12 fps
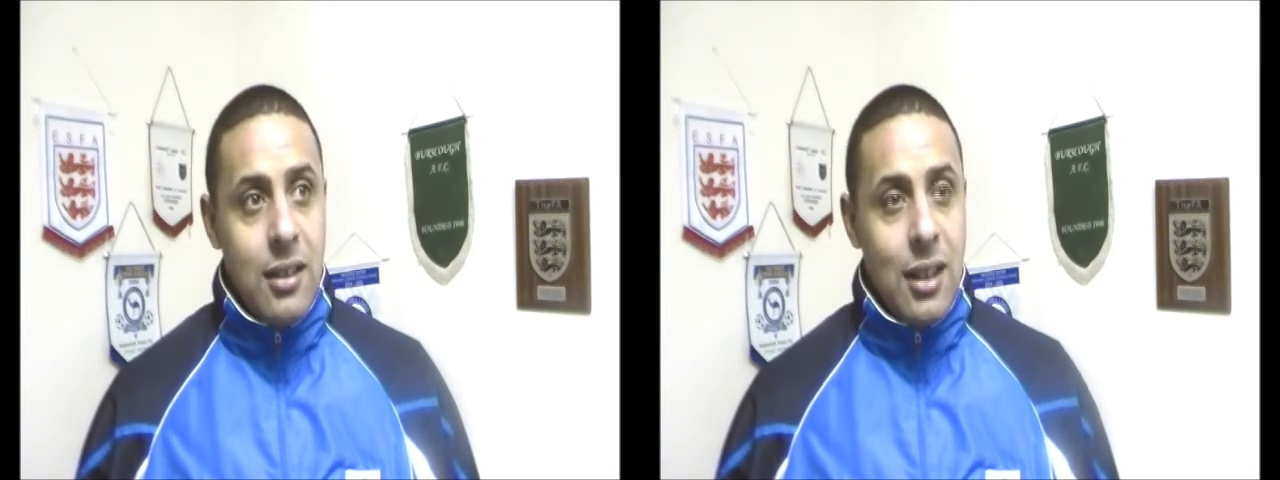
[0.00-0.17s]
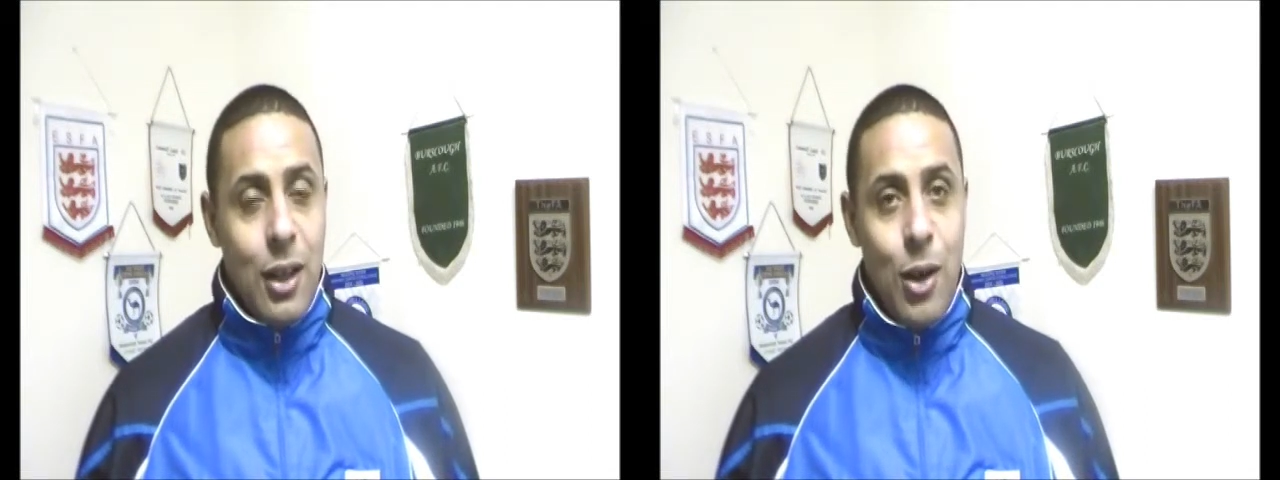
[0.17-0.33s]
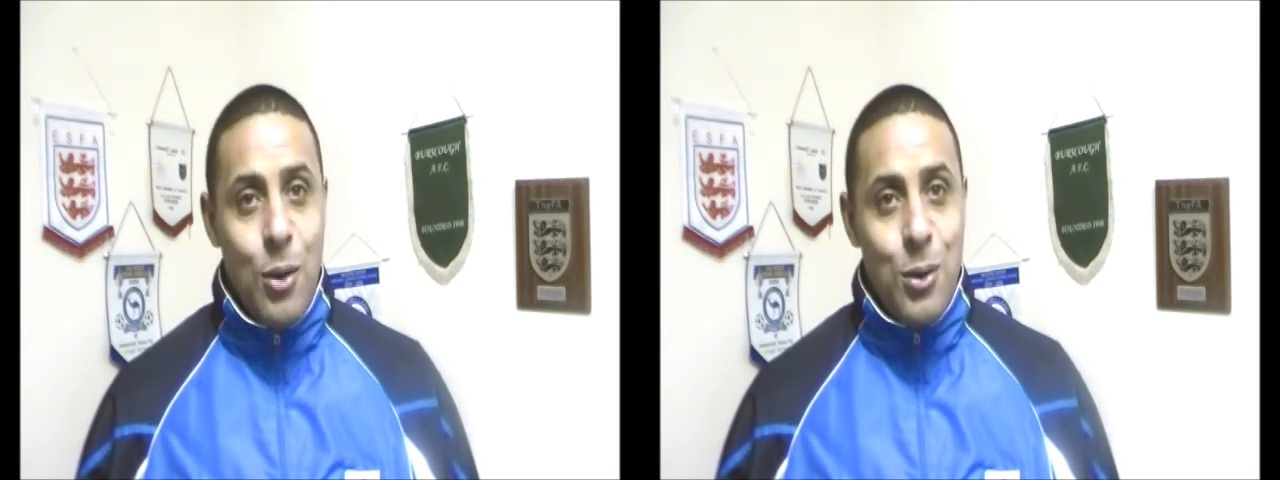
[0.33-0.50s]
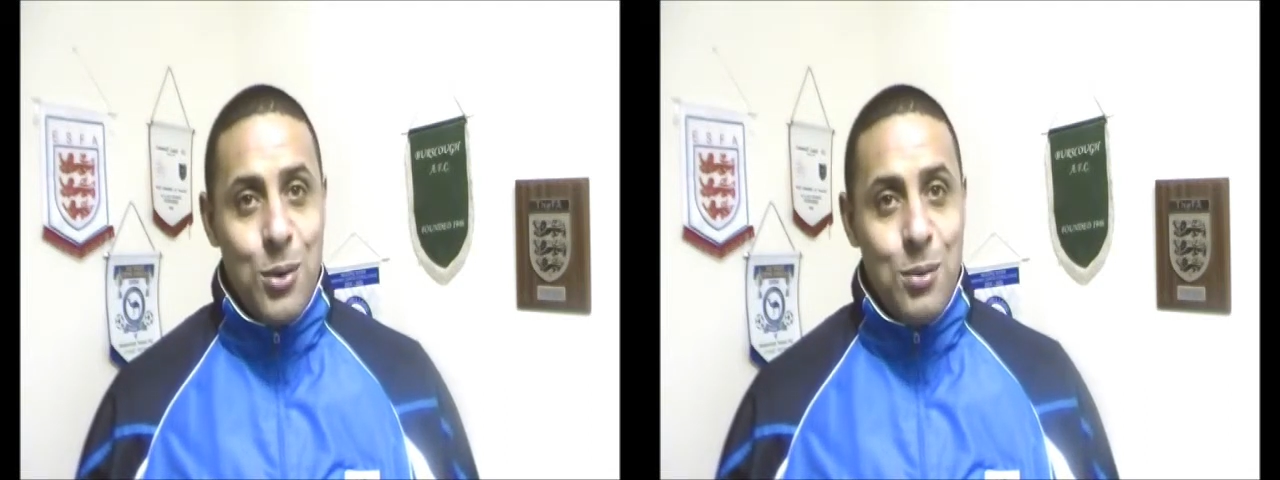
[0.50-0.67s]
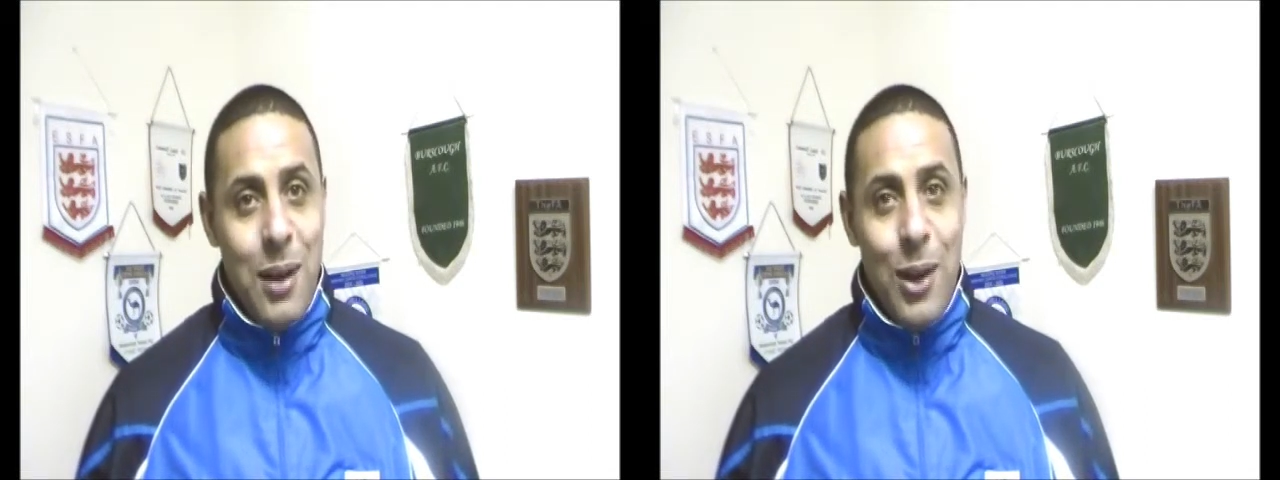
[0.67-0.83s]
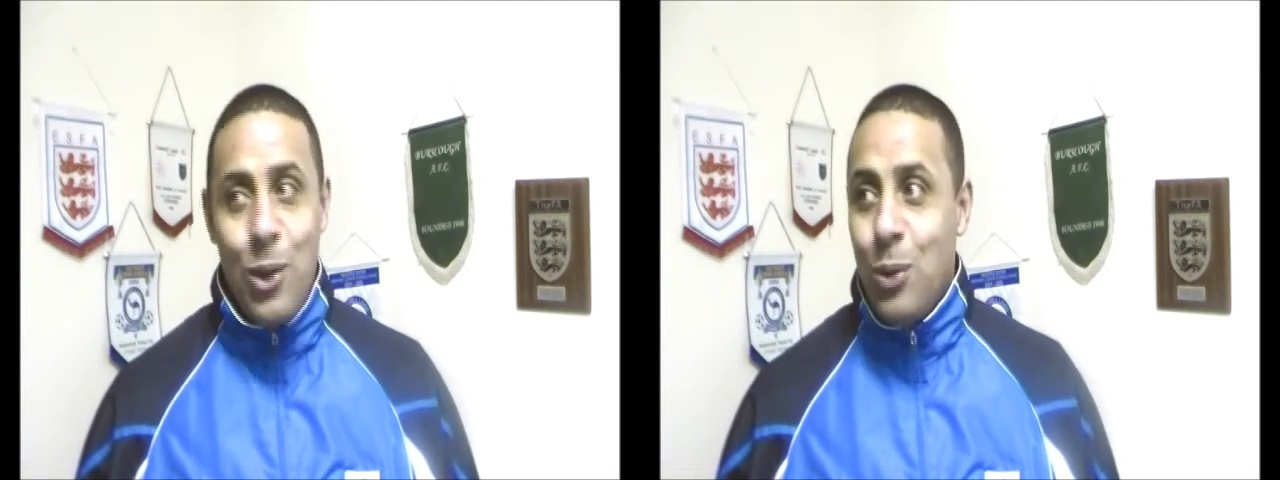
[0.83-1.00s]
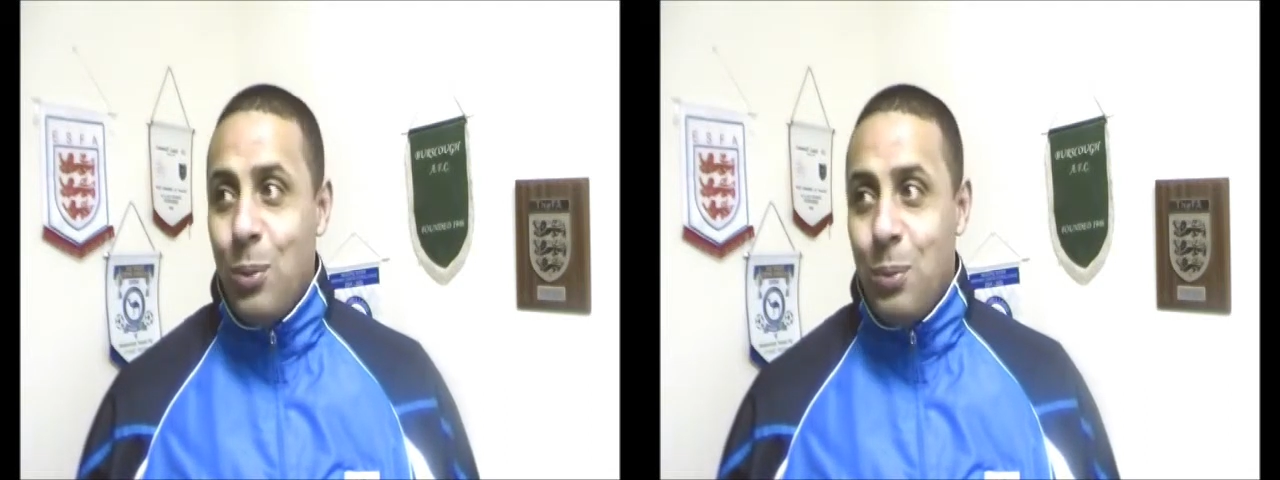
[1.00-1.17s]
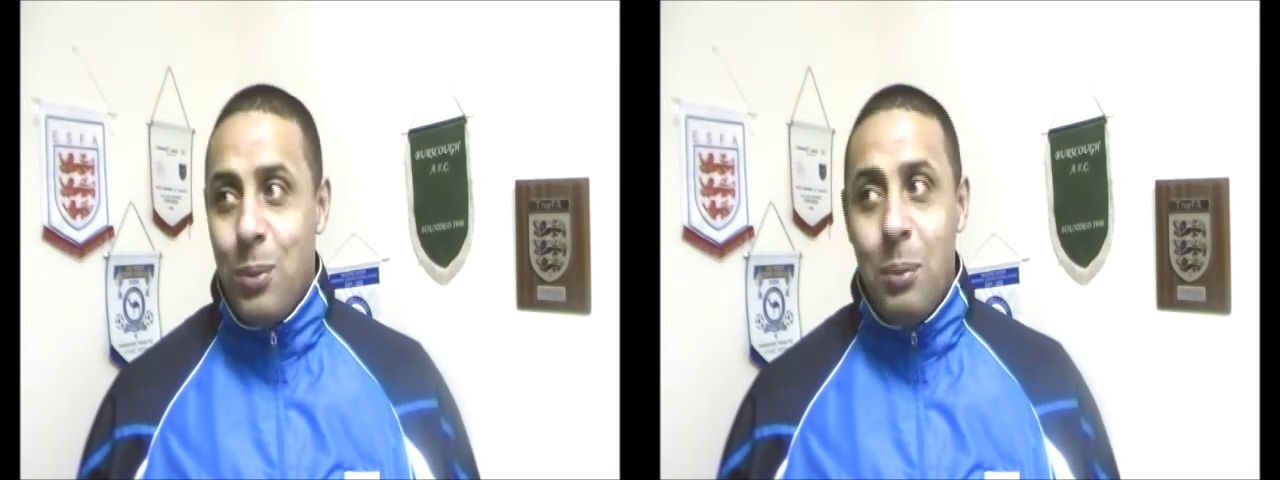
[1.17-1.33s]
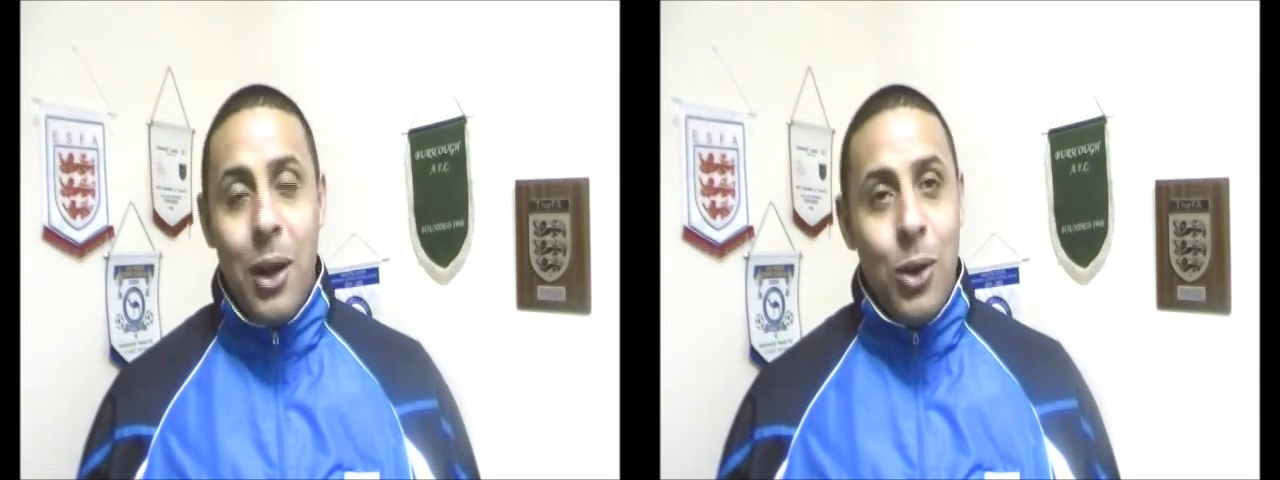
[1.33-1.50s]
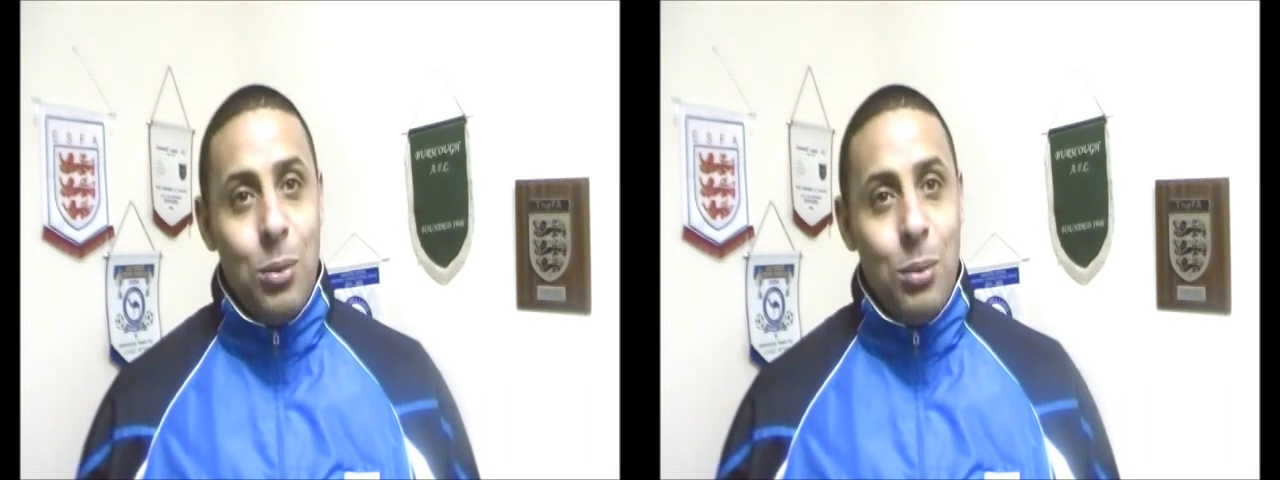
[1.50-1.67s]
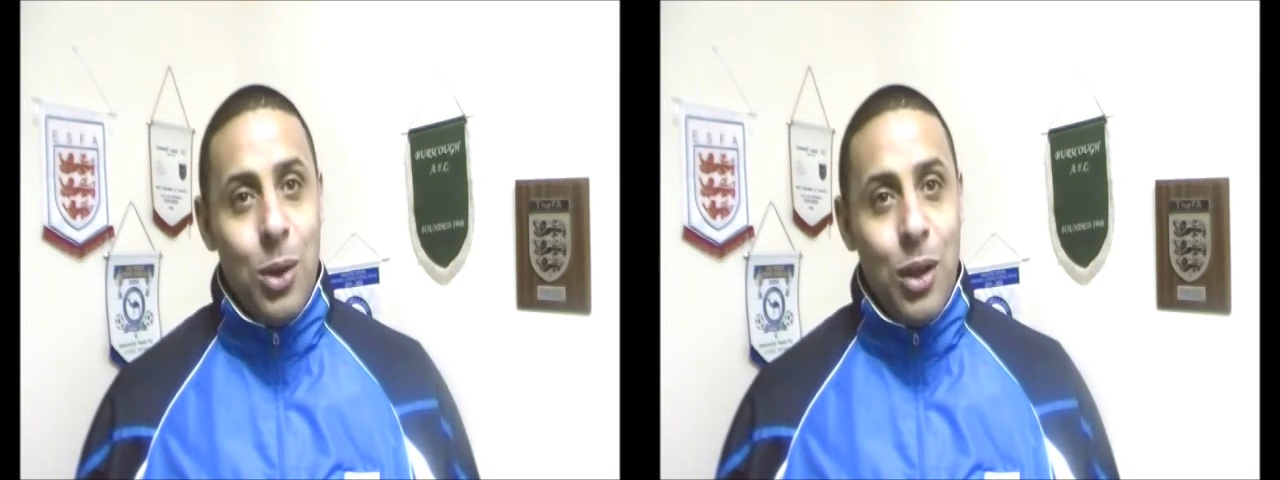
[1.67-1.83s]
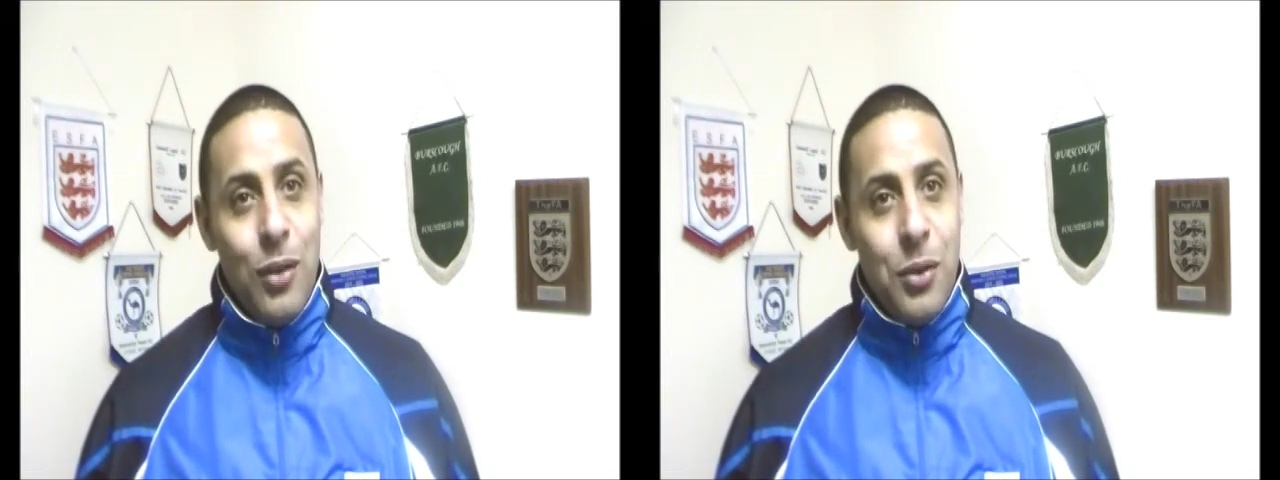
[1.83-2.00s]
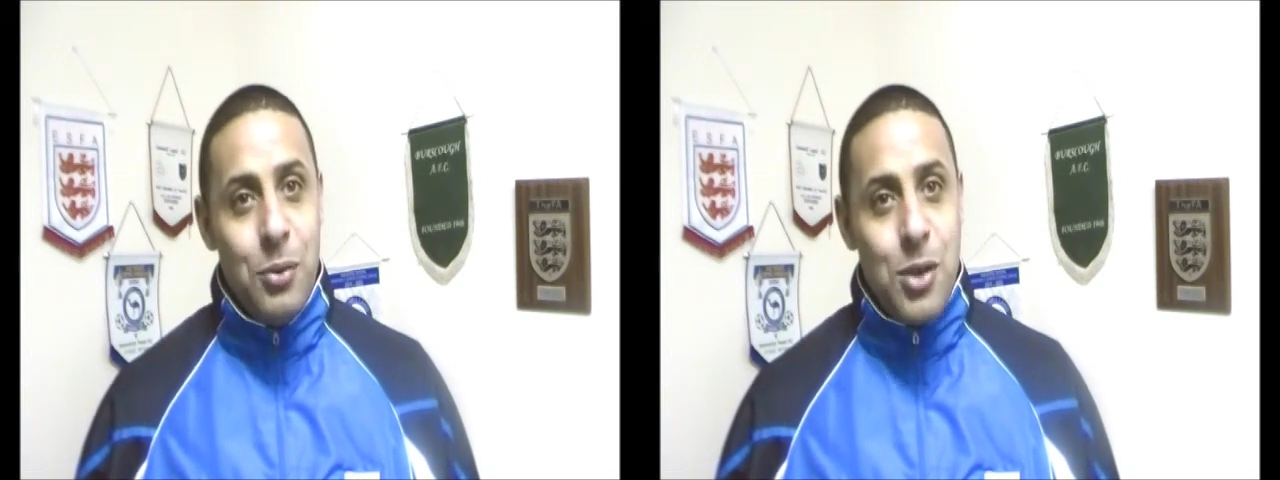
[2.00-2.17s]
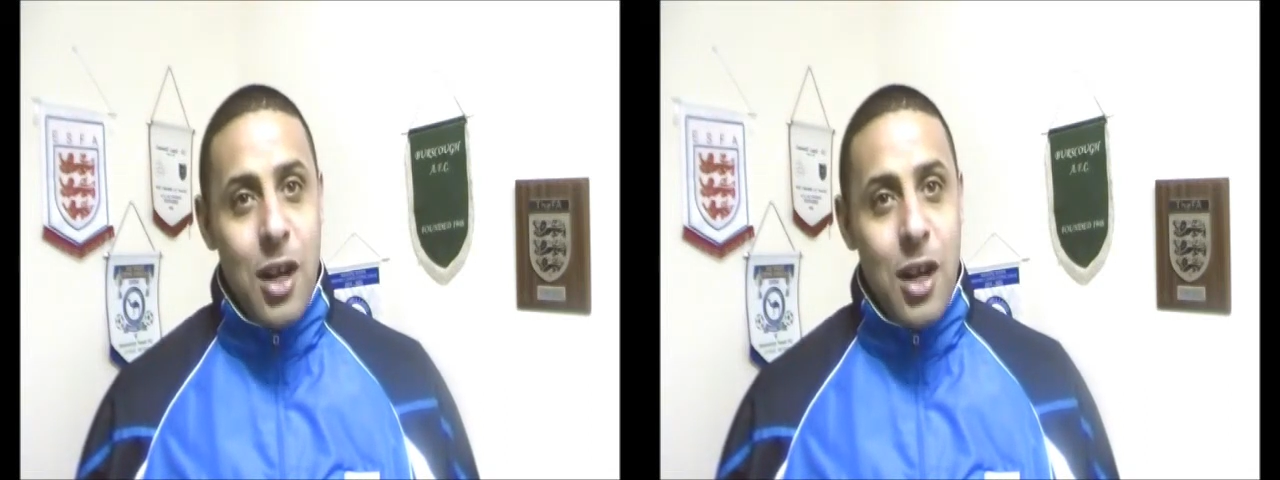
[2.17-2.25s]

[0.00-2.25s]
Dicko, who's my old mucker from